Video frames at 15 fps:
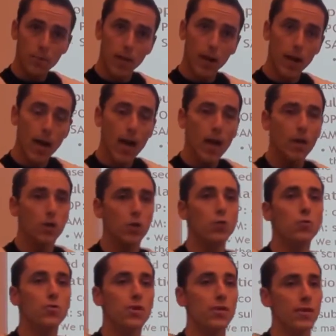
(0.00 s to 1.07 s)
subset,
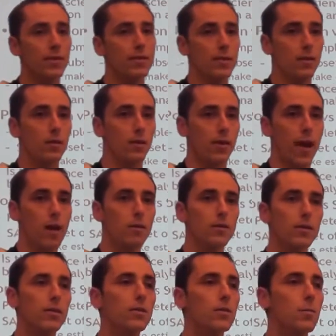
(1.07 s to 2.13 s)
use statistical
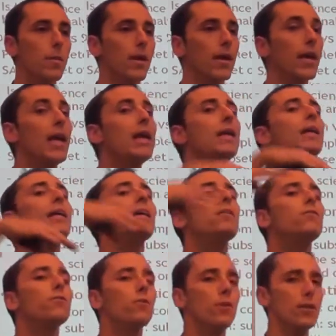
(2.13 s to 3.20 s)
analysis to make
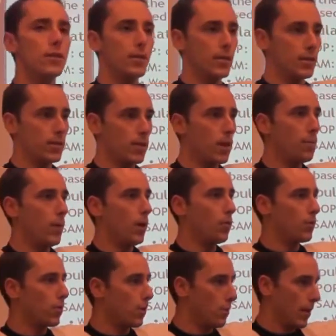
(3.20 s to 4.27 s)
inferences
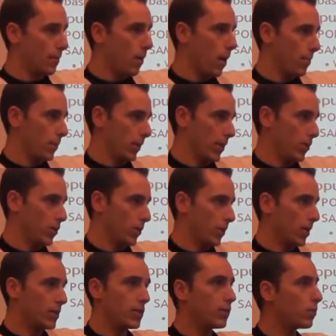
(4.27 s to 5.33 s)
about the big population.
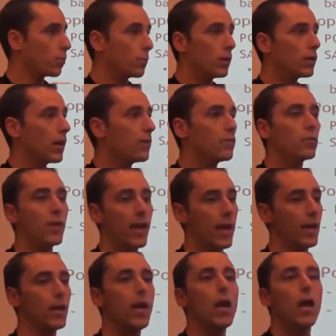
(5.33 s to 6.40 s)
Because in the real life, you
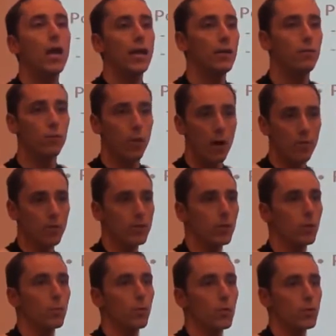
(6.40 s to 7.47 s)
can't interview every
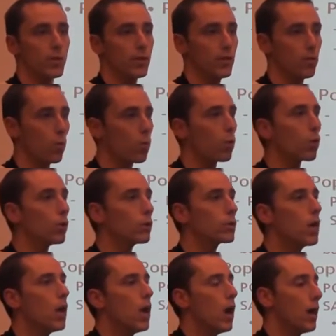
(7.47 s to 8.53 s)
single person in the
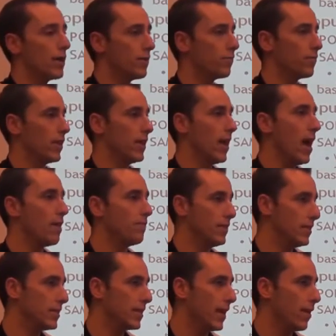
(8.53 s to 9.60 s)
world on if they have
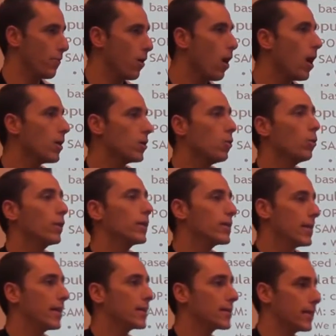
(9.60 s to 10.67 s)
eaten today or not. You only can
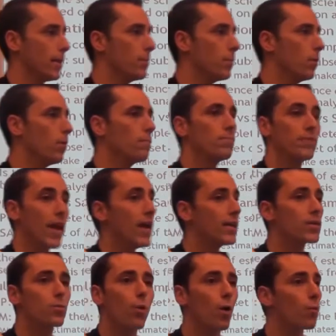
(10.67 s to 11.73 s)
take a sample. That
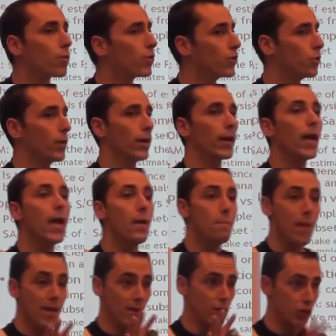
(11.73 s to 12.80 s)
is what we're doing
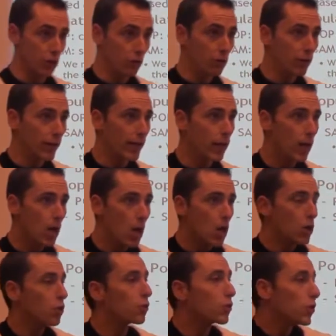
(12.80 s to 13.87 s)
managerially.
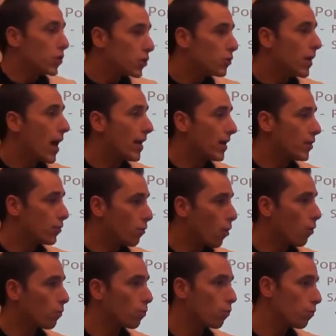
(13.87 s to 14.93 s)
You're going to do that in your
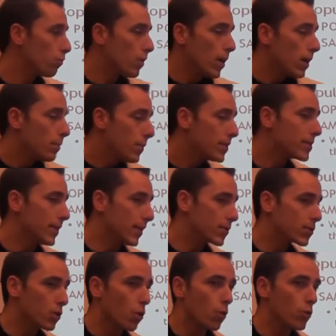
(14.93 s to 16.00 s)
own
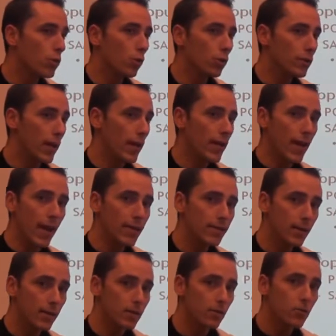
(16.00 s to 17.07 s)
business. So you'll take case
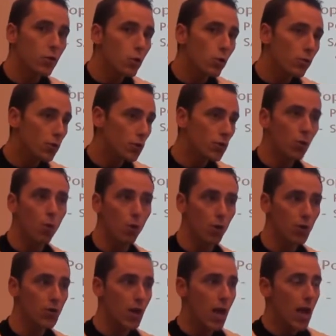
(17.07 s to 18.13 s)
studies of 2 of your
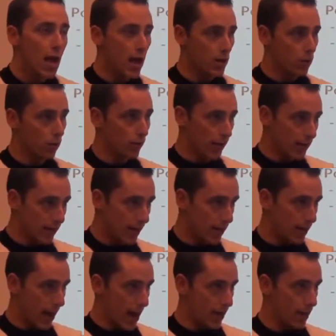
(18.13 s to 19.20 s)
stores, and you'll get
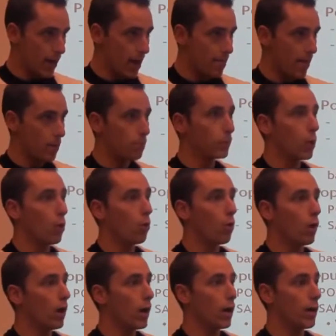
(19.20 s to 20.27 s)
that data and then
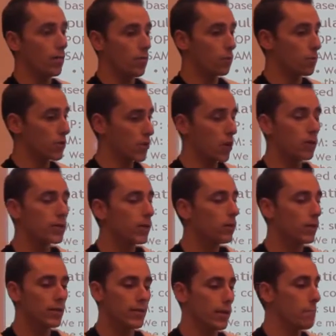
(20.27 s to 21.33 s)
blow the result
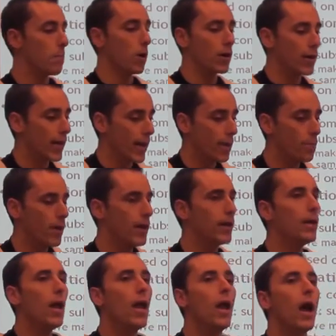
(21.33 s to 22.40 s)
out, let's say a marketing
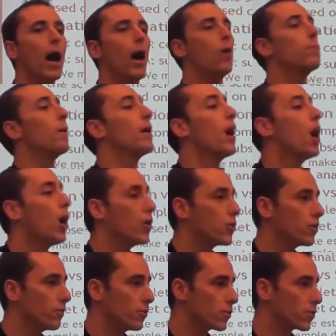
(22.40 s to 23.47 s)
campaign, out by
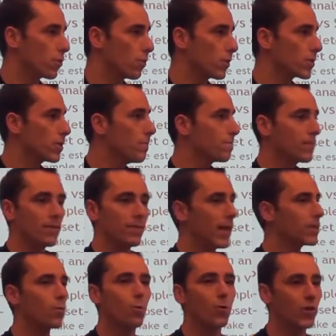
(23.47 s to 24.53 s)
100 of your stores.
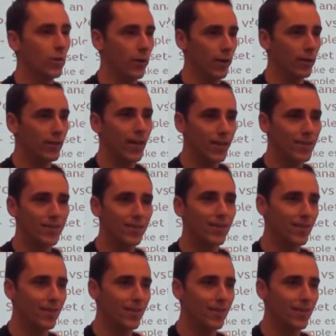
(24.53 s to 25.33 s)
That's what we're doing. That is